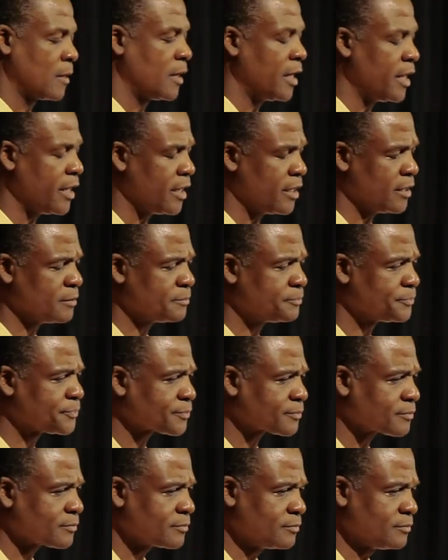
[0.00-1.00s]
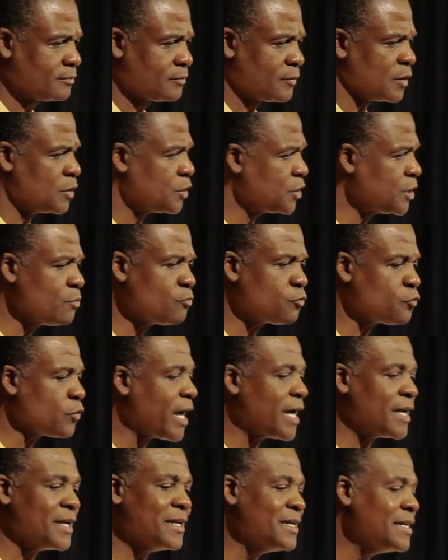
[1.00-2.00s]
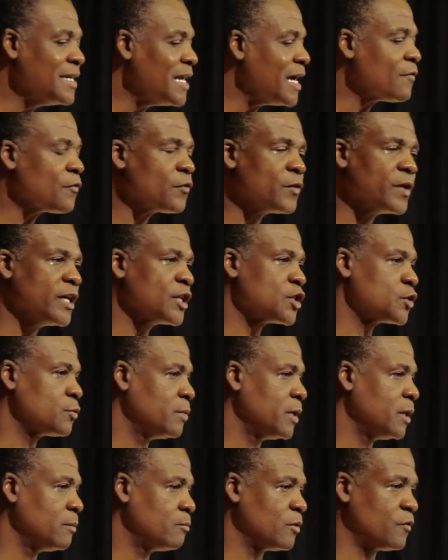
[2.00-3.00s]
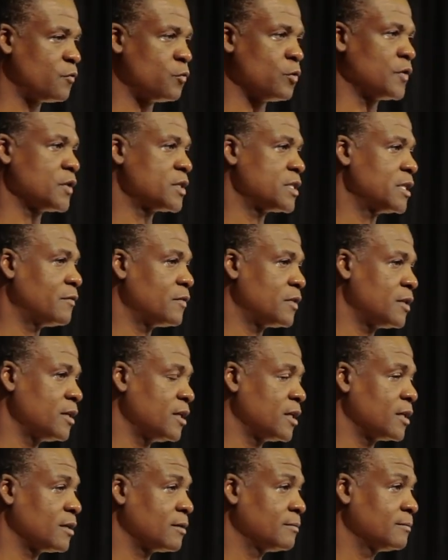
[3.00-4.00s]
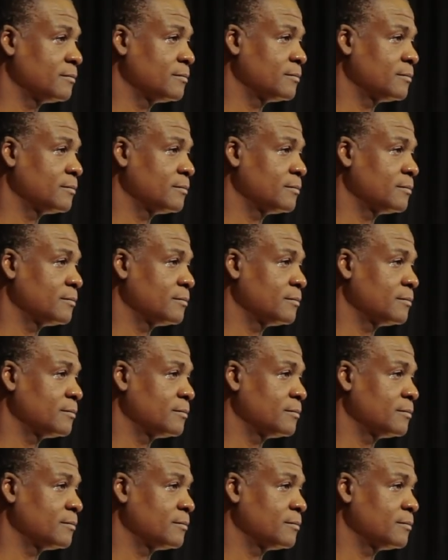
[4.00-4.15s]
and Jim Frey never hits me before the seventh inning.